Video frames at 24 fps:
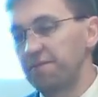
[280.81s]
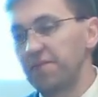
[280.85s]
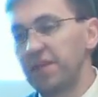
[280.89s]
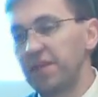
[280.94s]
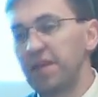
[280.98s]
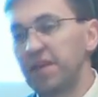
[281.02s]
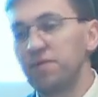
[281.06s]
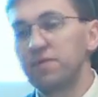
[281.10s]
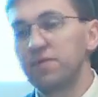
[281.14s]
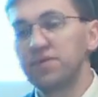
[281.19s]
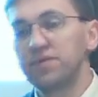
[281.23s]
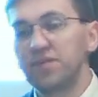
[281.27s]

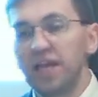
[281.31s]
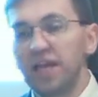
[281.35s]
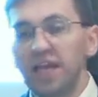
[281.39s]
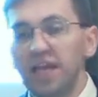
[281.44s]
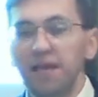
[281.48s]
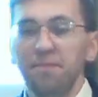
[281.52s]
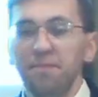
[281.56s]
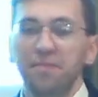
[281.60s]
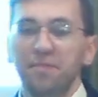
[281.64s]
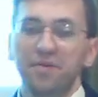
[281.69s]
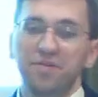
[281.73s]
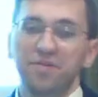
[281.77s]
He was
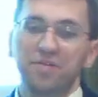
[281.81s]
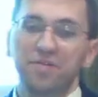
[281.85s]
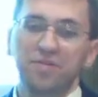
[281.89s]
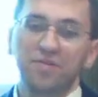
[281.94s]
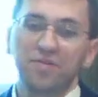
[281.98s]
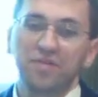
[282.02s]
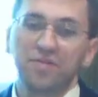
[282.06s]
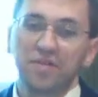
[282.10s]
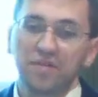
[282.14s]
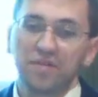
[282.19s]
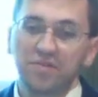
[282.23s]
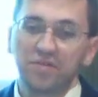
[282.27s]
able to
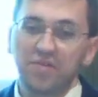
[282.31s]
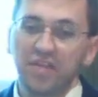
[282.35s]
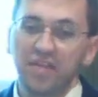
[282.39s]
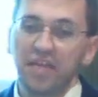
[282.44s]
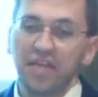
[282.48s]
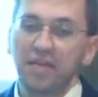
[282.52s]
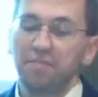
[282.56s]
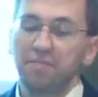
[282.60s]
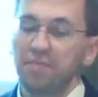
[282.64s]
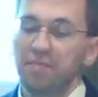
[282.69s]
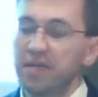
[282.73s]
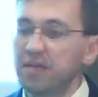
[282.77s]

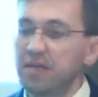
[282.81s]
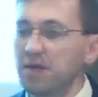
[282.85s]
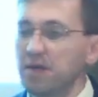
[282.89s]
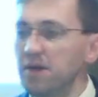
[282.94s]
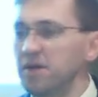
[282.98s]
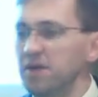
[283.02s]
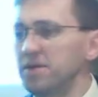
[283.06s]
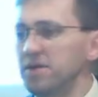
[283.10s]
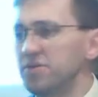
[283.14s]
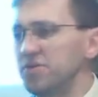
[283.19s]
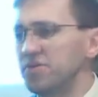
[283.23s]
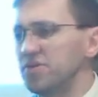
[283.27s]
succeed
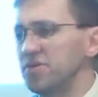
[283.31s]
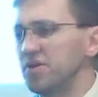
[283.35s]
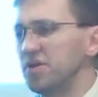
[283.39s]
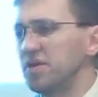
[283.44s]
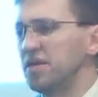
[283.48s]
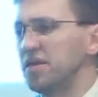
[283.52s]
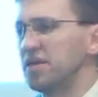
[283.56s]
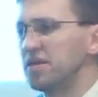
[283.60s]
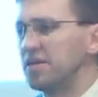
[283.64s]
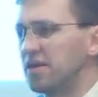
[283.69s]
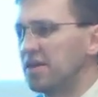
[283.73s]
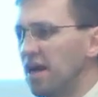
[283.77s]
because
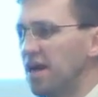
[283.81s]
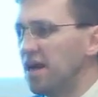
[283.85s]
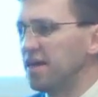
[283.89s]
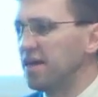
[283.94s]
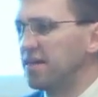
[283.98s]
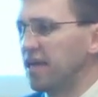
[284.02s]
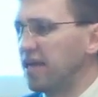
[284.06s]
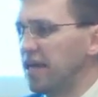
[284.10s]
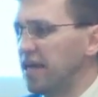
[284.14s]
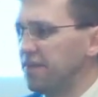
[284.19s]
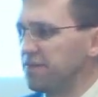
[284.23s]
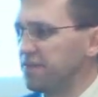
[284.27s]

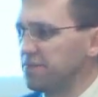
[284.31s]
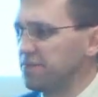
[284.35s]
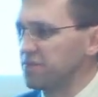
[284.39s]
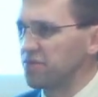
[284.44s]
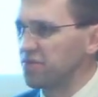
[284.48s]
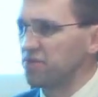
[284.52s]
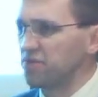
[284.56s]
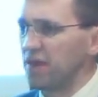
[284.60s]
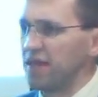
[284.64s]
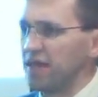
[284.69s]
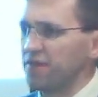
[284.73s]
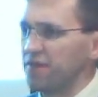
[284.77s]
God gave him
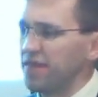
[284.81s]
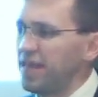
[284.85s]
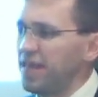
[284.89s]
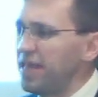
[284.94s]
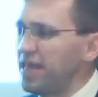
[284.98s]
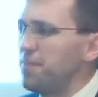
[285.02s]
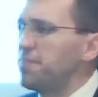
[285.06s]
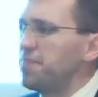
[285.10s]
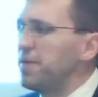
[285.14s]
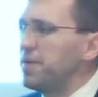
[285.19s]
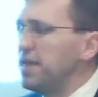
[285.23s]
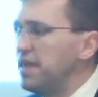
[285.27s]
strength.
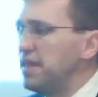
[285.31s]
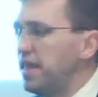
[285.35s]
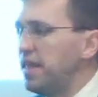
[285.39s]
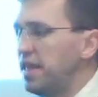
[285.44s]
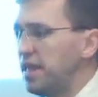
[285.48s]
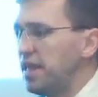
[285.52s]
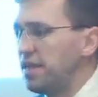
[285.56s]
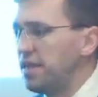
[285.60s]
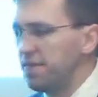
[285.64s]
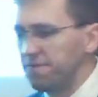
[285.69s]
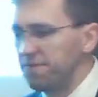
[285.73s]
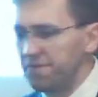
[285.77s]
He
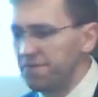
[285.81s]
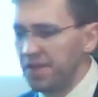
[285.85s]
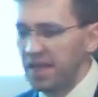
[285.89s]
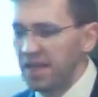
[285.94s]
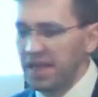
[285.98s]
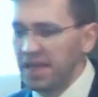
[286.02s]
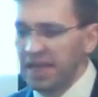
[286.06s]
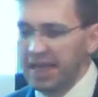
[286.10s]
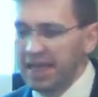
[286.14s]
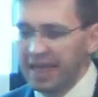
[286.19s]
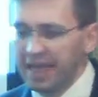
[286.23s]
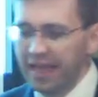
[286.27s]
believed
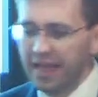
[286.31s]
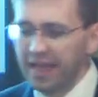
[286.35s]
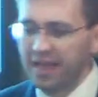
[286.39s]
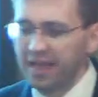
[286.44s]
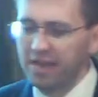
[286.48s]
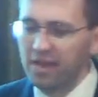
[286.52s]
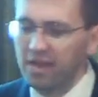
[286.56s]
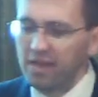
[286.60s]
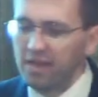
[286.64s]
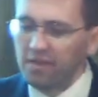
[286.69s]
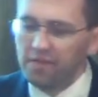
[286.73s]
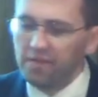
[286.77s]

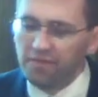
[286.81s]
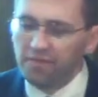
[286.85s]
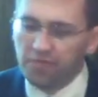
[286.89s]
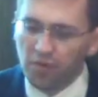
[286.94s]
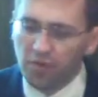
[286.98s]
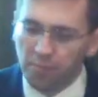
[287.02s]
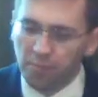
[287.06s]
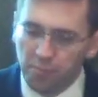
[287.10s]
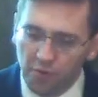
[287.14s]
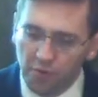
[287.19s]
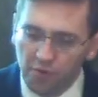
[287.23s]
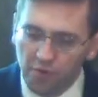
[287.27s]
in
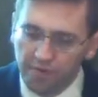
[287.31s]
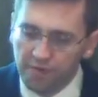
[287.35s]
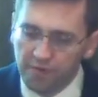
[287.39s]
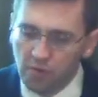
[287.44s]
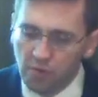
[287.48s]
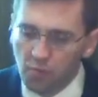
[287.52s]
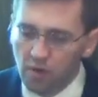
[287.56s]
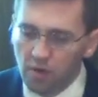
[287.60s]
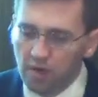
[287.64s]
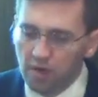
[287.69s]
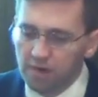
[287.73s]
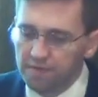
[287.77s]
the
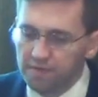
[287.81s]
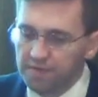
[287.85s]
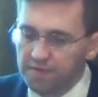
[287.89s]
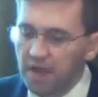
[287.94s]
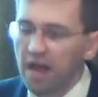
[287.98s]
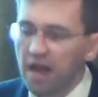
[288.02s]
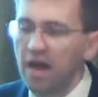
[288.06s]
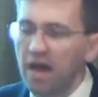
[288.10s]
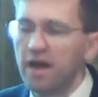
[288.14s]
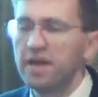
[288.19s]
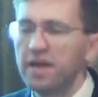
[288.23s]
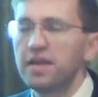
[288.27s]
proven word of
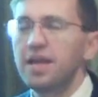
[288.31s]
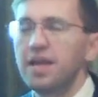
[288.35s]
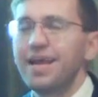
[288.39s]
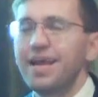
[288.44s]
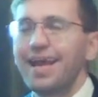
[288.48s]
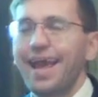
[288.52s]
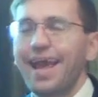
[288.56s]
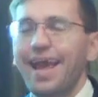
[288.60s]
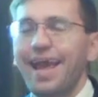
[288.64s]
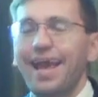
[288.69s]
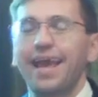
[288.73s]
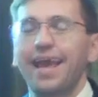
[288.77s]
God
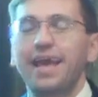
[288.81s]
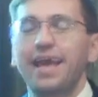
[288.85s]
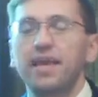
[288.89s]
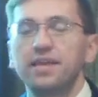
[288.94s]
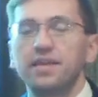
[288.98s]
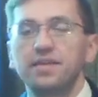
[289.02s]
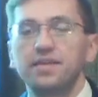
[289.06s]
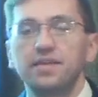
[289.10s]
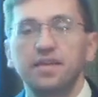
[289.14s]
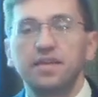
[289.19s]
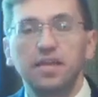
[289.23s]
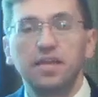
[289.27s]

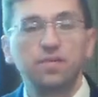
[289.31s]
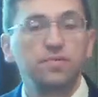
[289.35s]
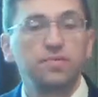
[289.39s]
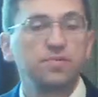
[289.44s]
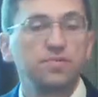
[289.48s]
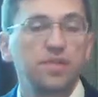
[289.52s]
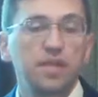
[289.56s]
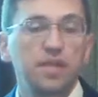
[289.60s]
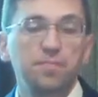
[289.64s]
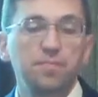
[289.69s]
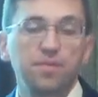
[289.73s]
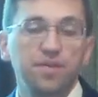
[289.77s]
and he
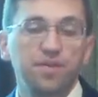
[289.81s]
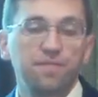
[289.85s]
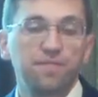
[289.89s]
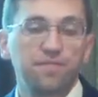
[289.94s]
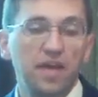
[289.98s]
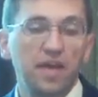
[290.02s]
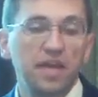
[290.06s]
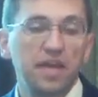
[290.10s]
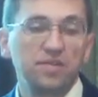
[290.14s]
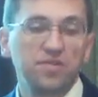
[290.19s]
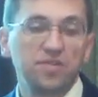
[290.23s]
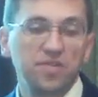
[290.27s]
was able to
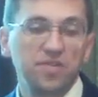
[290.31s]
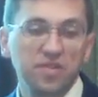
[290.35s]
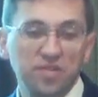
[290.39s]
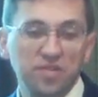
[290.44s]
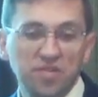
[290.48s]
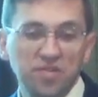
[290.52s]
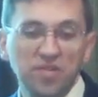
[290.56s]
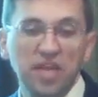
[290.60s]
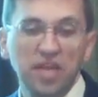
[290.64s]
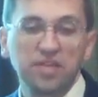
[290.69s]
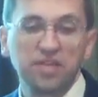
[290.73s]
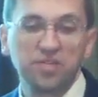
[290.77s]
find
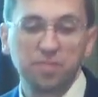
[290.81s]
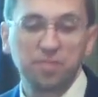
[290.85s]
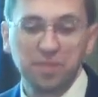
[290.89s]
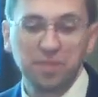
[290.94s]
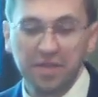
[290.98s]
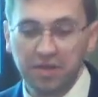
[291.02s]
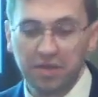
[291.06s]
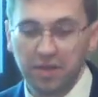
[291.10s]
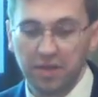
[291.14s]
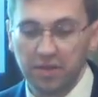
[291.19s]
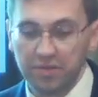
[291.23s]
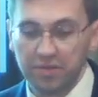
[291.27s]
success
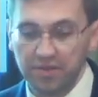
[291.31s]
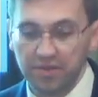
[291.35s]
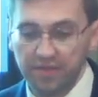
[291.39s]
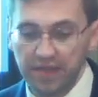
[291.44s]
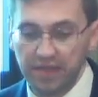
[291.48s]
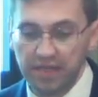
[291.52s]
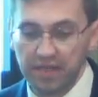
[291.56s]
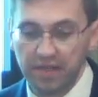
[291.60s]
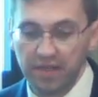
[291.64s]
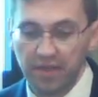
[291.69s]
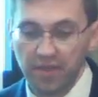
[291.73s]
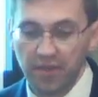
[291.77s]
because of
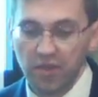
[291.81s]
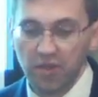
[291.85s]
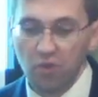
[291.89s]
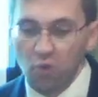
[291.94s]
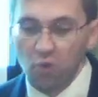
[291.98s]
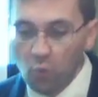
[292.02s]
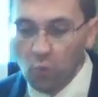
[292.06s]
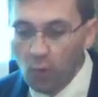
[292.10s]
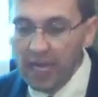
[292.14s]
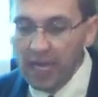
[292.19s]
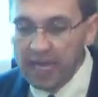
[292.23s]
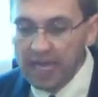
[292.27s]
it.
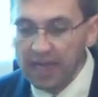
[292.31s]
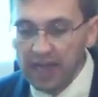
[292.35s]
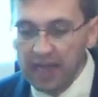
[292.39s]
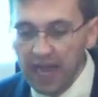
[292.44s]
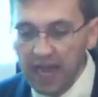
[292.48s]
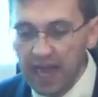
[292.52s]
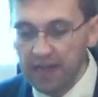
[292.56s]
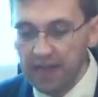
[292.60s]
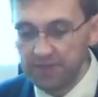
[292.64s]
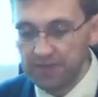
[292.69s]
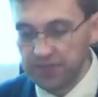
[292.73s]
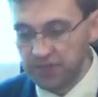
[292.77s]
We can
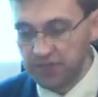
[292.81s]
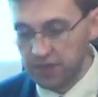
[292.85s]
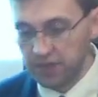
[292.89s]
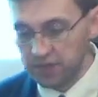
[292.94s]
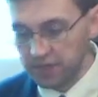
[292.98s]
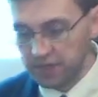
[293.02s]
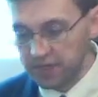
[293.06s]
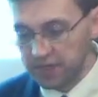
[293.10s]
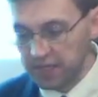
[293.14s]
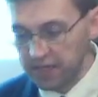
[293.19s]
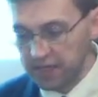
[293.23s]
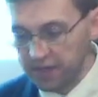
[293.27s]
have
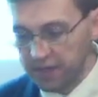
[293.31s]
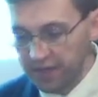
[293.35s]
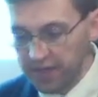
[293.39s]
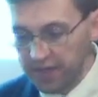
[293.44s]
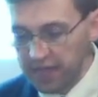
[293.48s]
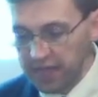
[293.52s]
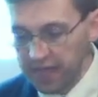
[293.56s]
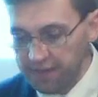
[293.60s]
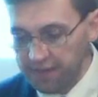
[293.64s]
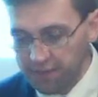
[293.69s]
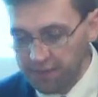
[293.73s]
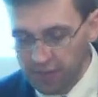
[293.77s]
certainty
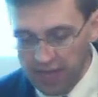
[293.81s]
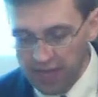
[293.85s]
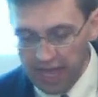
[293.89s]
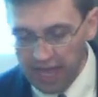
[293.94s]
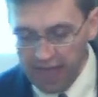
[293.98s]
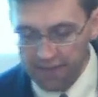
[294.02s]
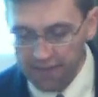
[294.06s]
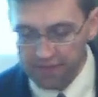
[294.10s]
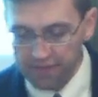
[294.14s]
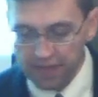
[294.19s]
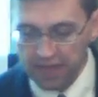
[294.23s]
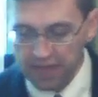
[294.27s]
if we
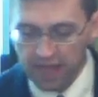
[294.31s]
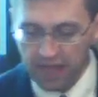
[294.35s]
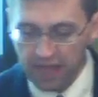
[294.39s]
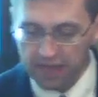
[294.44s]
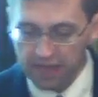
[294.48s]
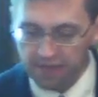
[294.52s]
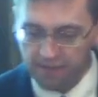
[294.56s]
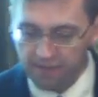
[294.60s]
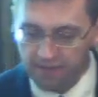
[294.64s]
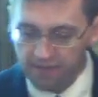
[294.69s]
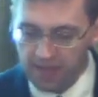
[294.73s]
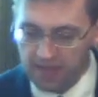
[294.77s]
have the
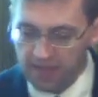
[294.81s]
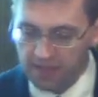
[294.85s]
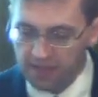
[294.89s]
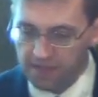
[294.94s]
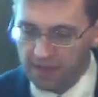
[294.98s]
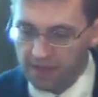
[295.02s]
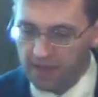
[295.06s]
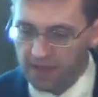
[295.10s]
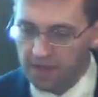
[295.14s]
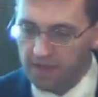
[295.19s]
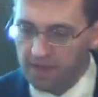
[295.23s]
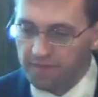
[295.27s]
kind of
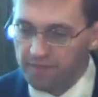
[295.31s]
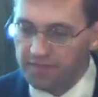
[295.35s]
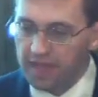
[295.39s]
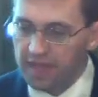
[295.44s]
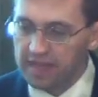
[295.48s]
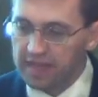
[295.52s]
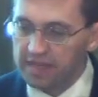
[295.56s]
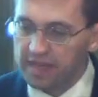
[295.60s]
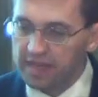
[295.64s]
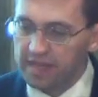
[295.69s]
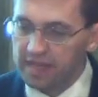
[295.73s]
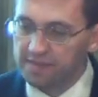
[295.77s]
faith
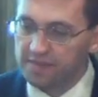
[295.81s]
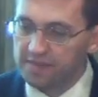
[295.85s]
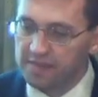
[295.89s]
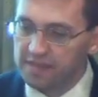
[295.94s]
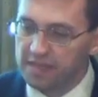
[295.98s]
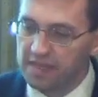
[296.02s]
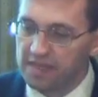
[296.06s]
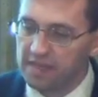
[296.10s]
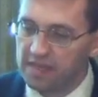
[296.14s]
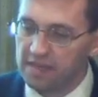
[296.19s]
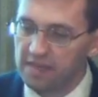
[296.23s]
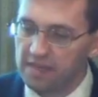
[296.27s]
that David
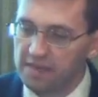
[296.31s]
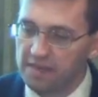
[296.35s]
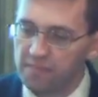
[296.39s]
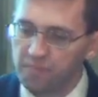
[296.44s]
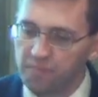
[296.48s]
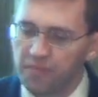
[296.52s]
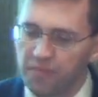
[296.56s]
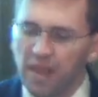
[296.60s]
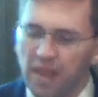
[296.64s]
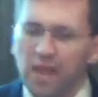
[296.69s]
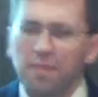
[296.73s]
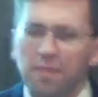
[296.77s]
did.
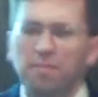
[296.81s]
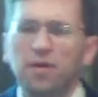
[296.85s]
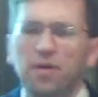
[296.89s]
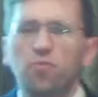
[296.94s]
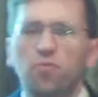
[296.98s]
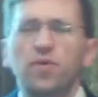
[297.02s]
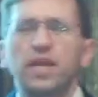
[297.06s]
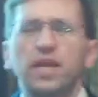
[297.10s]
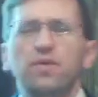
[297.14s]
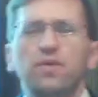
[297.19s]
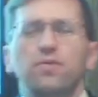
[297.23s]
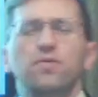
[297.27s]
But
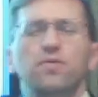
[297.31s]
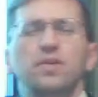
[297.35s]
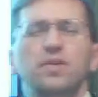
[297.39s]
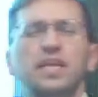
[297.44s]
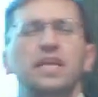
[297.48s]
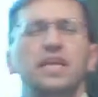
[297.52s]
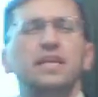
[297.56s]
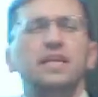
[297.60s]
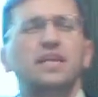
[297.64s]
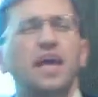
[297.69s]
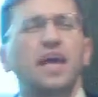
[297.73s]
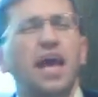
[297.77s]
we
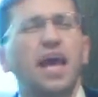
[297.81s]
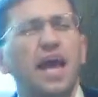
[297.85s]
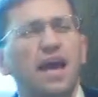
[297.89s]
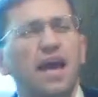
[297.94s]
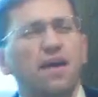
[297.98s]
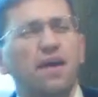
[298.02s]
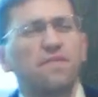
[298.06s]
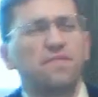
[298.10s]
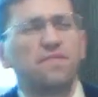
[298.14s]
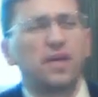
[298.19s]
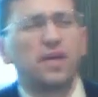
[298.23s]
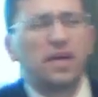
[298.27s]
need to
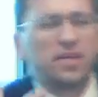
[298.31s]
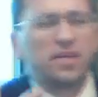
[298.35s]
have a